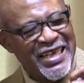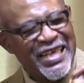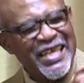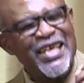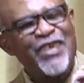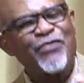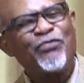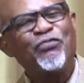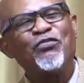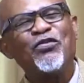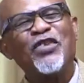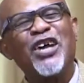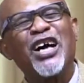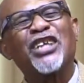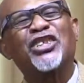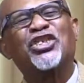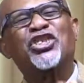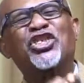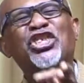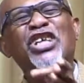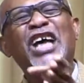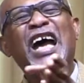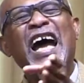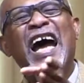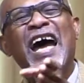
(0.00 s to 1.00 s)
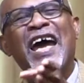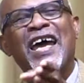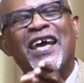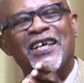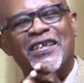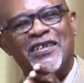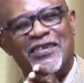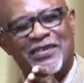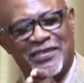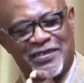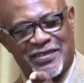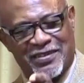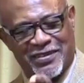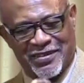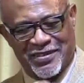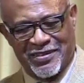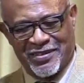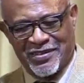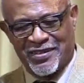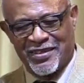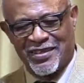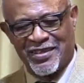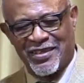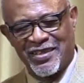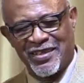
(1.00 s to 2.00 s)
Even a child
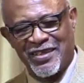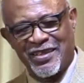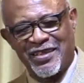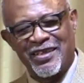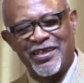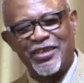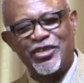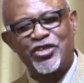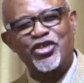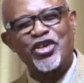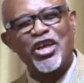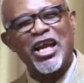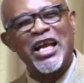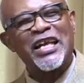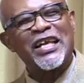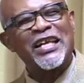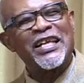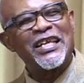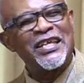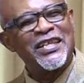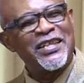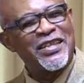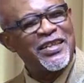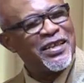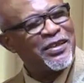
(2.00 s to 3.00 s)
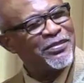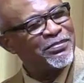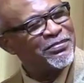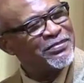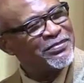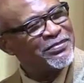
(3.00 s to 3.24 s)
shall lead them.